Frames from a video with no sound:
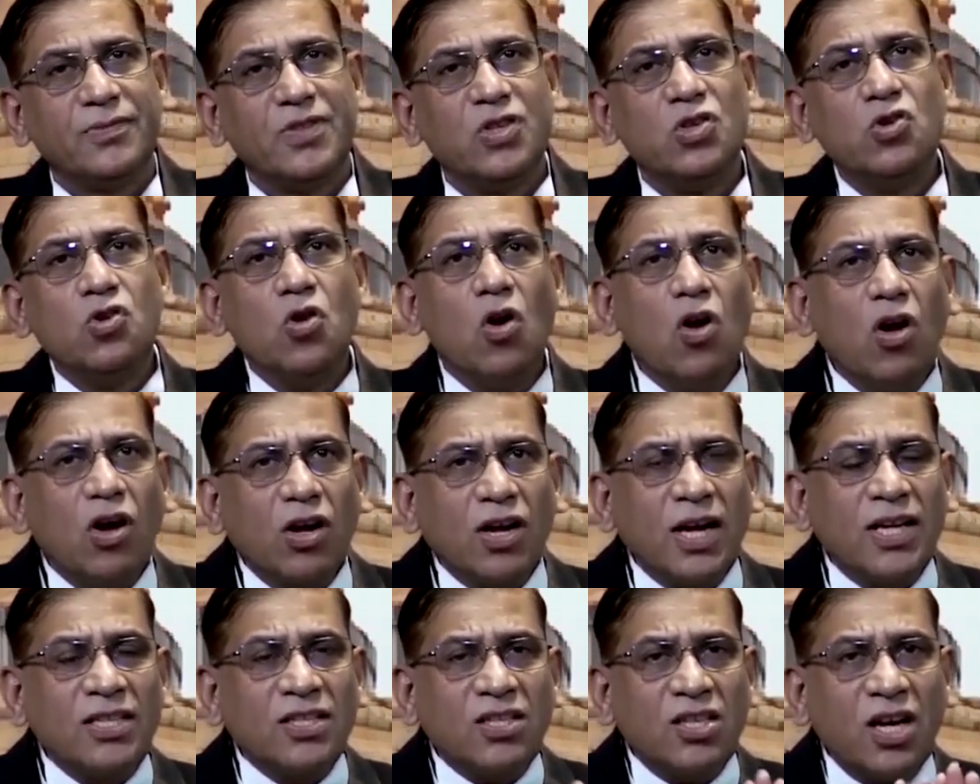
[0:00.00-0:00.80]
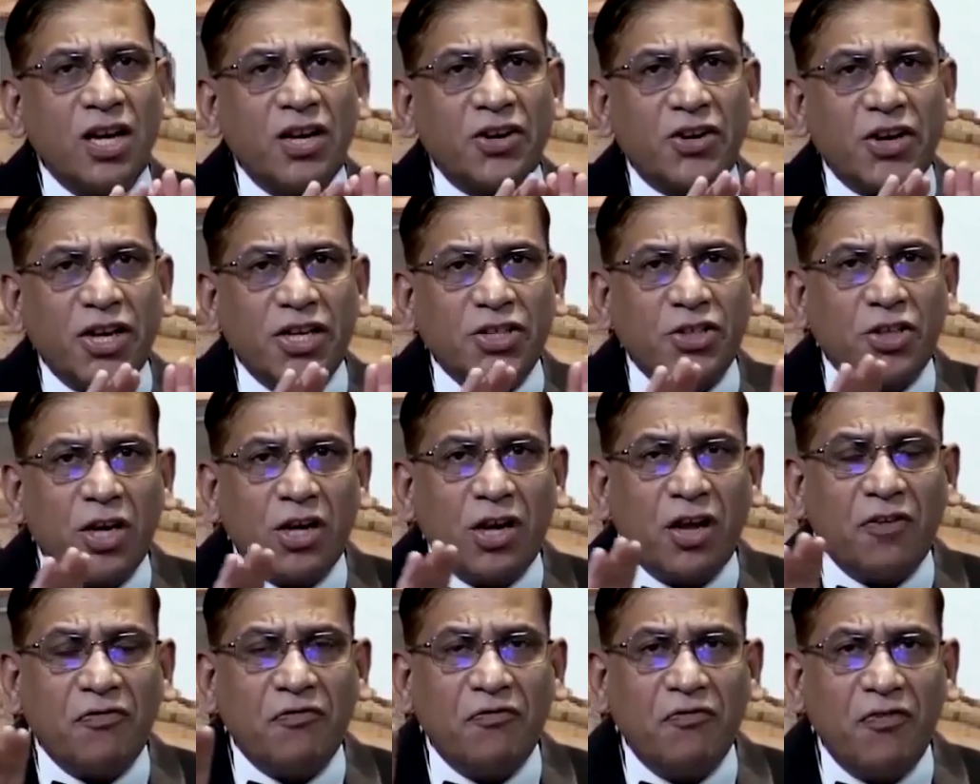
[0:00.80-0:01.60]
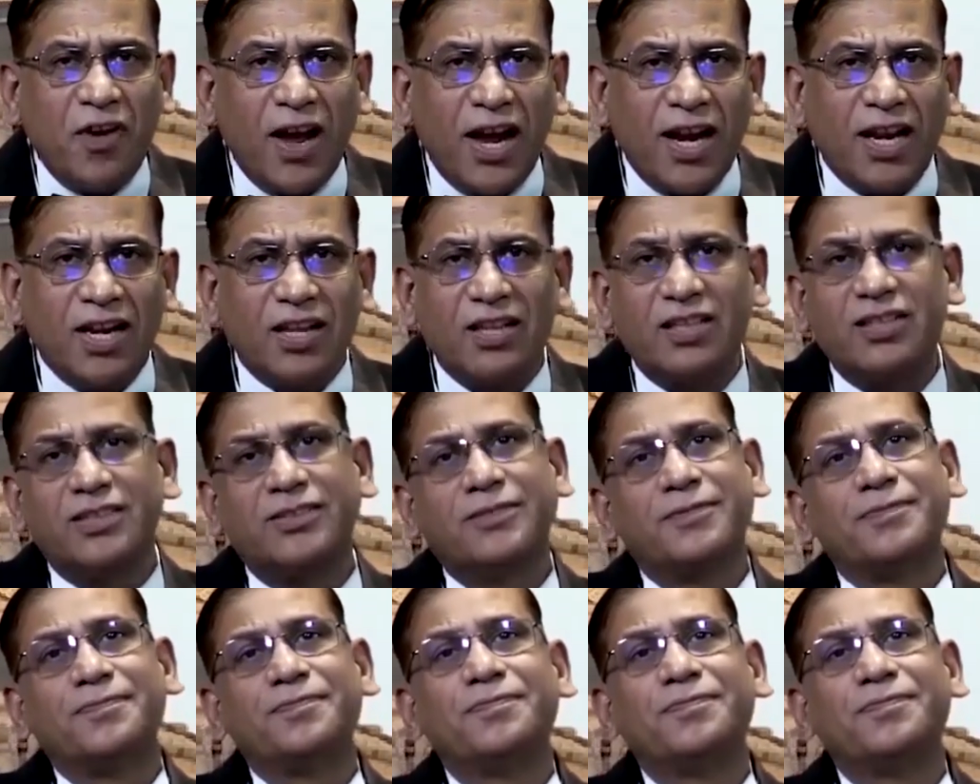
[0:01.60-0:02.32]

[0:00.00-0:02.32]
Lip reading: No concentration of wealth.